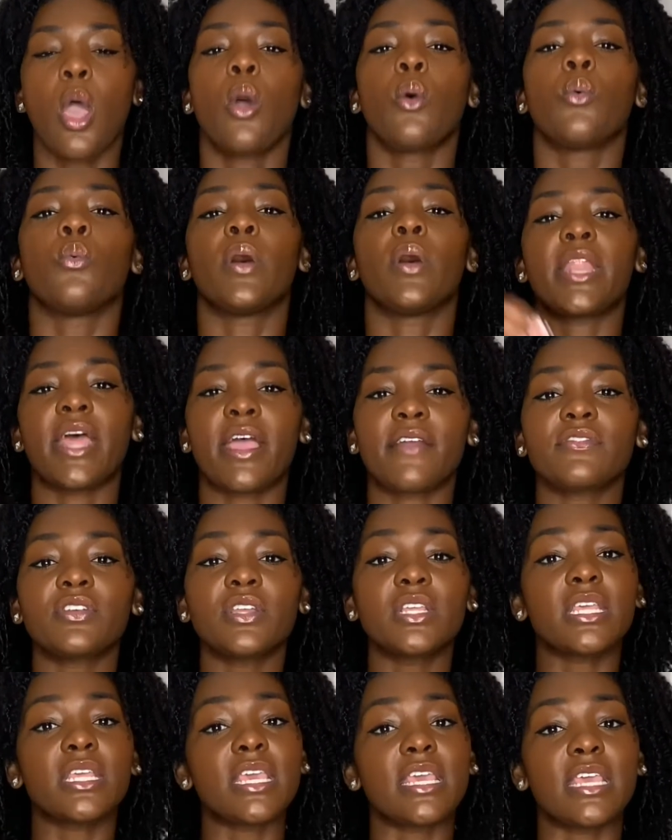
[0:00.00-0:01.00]
Whatever
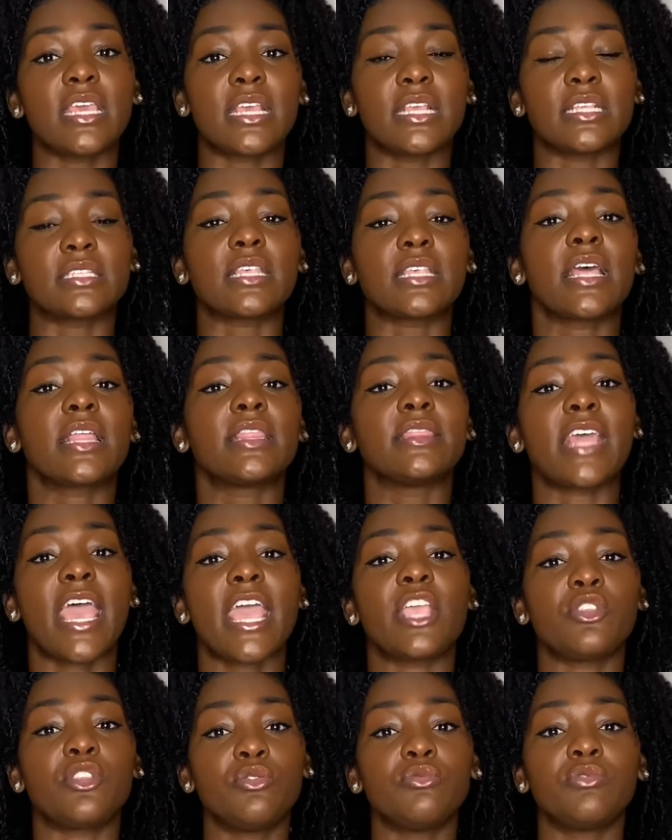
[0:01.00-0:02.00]
it is
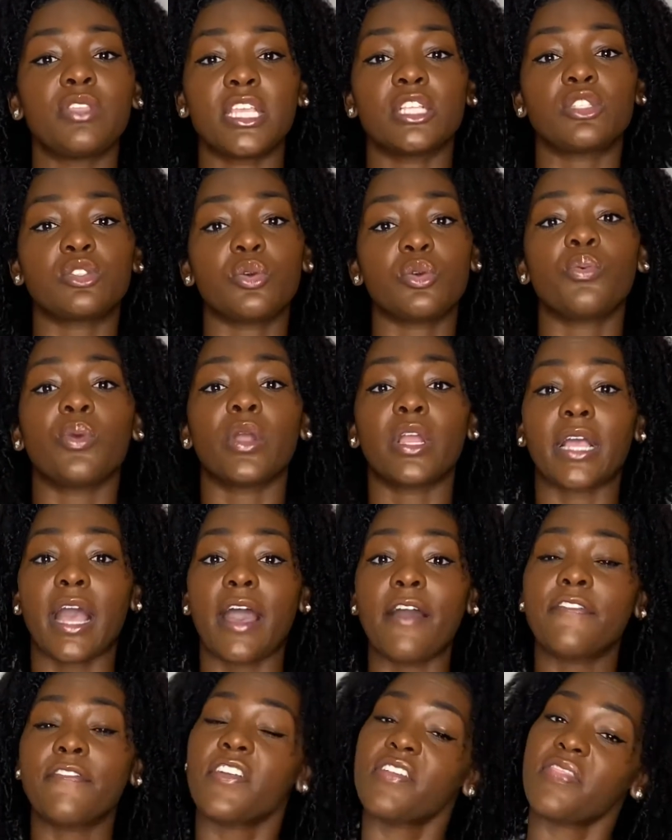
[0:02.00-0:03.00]
that you need to work
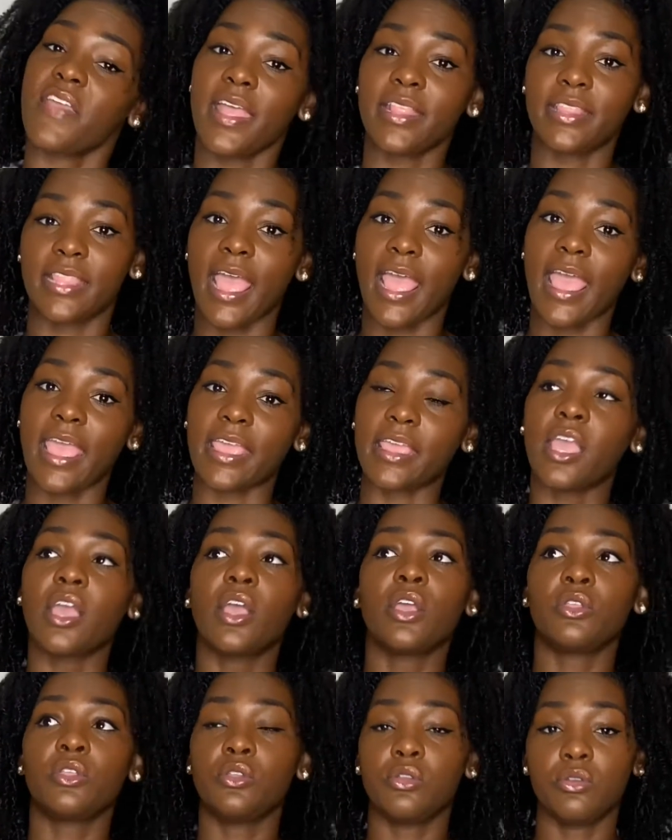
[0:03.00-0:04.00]
out for that day,
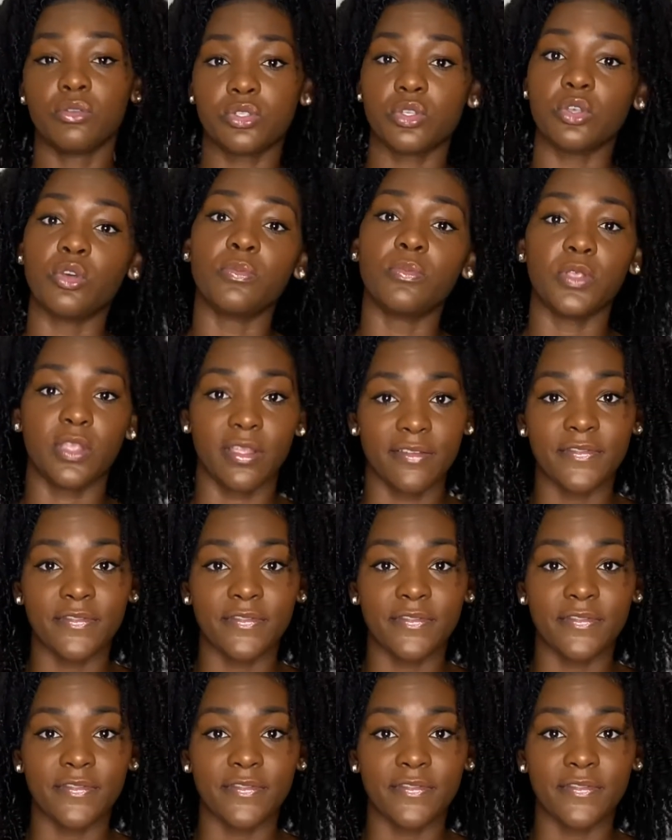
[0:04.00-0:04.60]
YouTube your